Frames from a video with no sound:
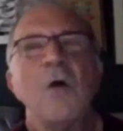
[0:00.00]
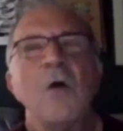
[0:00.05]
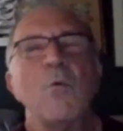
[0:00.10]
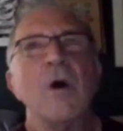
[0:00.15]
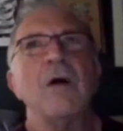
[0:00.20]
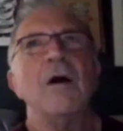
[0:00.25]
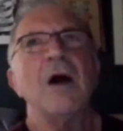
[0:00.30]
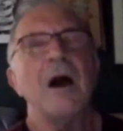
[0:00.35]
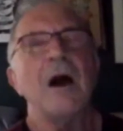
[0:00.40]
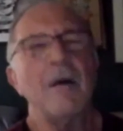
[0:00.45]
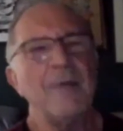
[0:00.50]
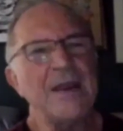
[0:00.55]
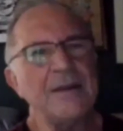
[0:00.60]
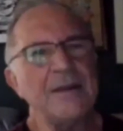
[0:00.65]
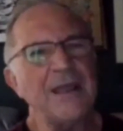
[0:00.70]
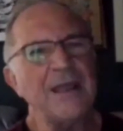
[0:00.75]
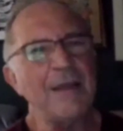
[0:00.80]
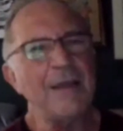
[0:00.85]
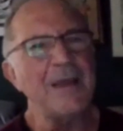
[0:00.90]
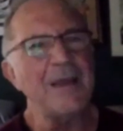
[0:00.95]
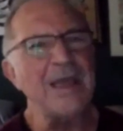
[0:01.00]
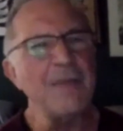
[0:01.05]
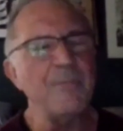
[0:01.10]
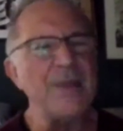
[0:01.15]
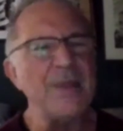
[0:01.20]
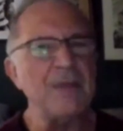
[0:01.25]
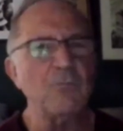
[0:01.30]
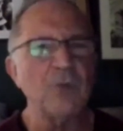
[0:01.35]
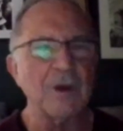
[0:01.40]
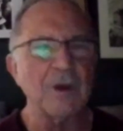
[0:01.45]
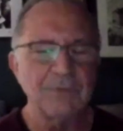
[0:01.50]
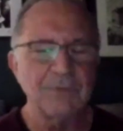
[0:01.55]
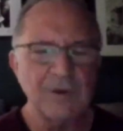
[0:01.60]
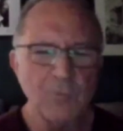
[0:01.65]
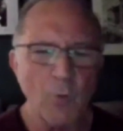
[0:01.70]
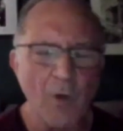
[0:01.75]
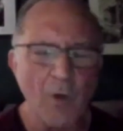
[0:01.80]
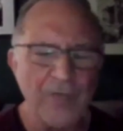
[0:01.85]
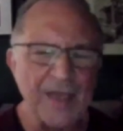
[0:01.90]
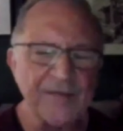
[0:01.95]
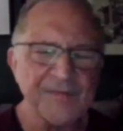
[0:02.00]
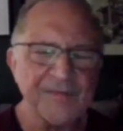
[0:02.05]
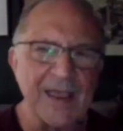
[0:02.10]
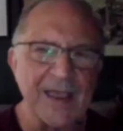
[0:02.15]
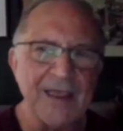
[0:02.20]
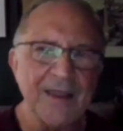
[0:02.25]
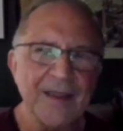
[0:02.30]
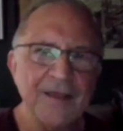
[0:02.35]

Well, I mean, what they're saying is,